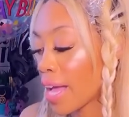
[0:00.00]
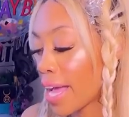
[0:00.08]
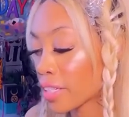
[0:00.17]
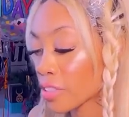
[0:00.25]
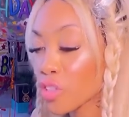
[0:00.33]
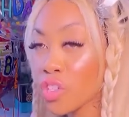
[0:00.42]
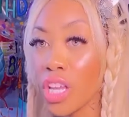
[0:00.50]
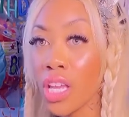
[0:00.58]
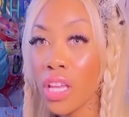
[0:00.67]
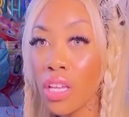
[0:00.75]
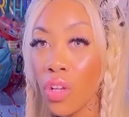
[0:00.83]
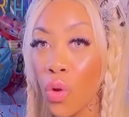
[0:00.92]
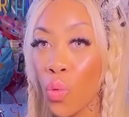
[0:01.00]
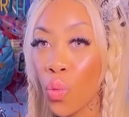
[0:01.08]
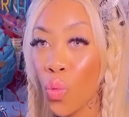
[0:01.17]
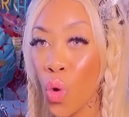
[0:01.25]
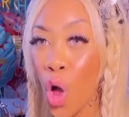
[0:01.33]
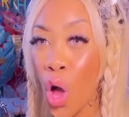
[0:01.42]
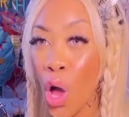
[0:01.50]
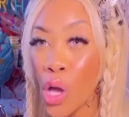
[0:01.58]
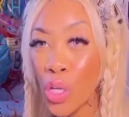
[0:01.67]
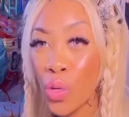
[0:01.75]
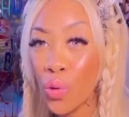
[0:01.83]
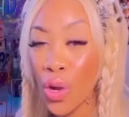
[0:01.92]
energy, raw
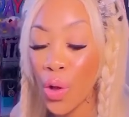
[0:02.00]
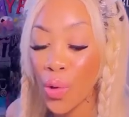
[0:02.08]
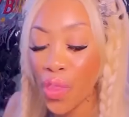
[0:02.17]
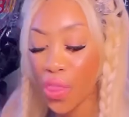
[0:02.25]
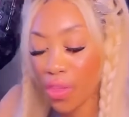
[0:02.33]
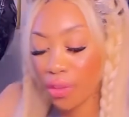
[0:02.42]
growth.